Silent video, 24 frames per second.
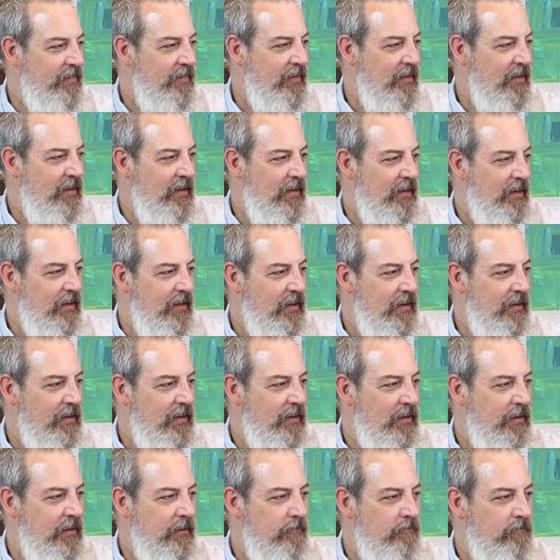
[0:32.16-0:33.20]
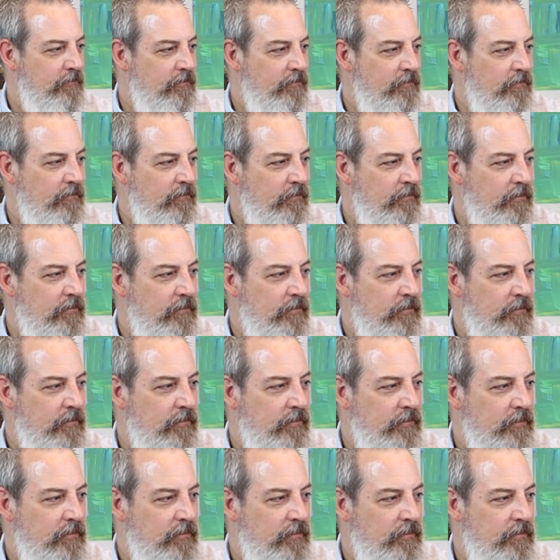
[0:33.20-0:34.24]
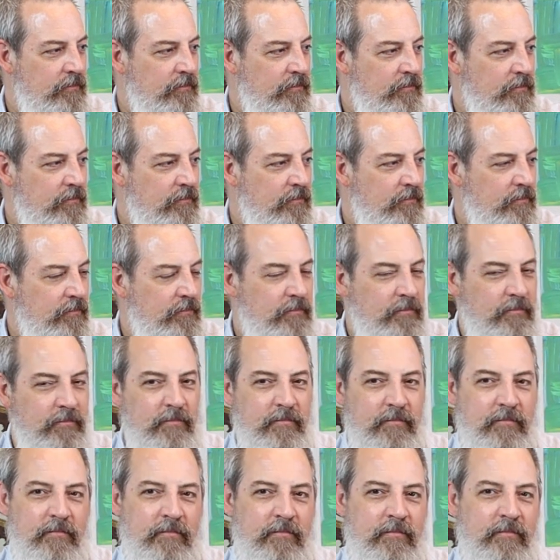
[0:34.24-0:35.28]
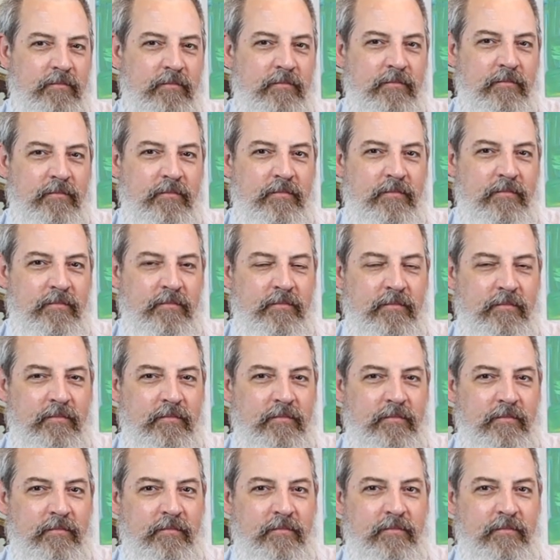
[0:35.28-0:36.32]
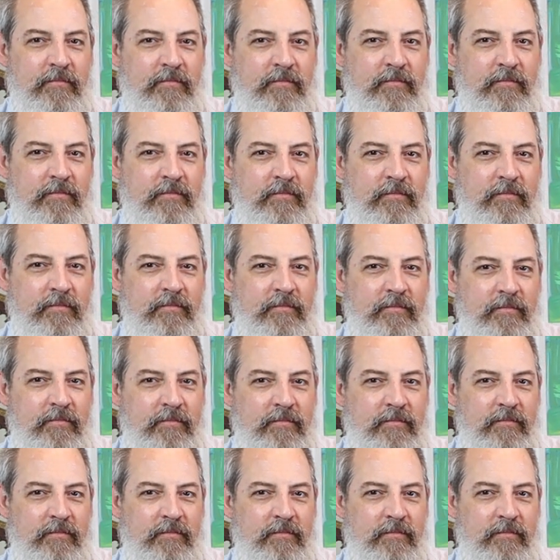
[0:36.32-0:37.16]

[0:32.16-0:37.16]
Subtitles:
No words are spoken by the person on screen.